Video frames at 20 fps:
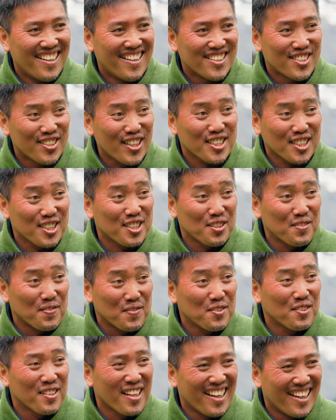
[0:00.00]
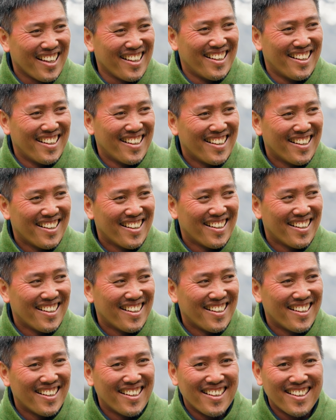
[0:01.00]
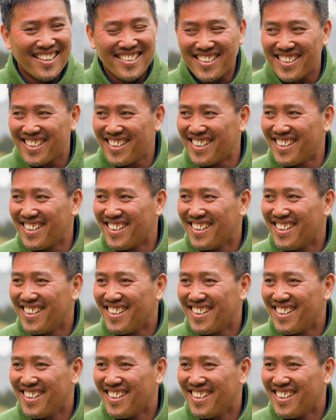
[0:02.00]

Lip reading: You actually still feel that, you know,